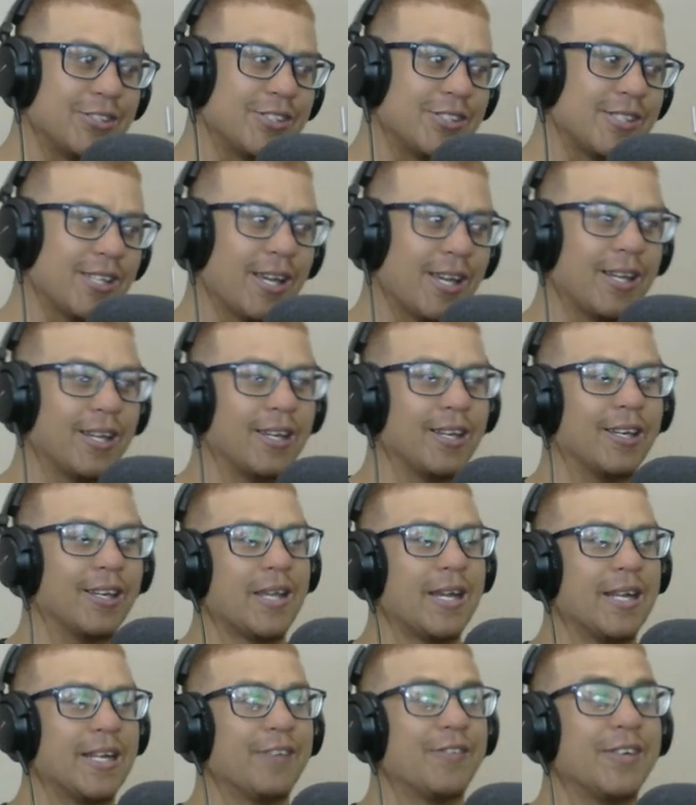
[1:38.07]
say,
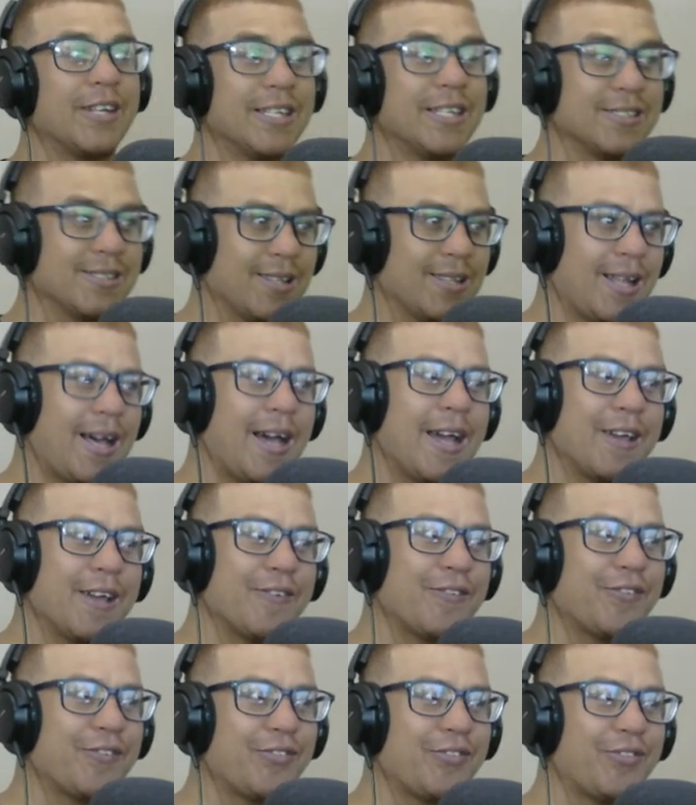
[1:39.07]
and even his
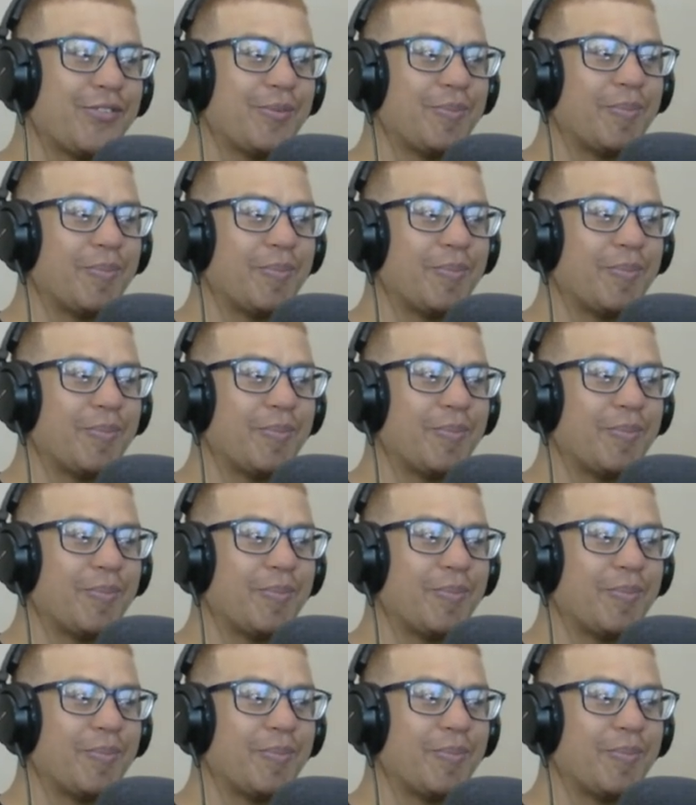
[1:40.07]
life.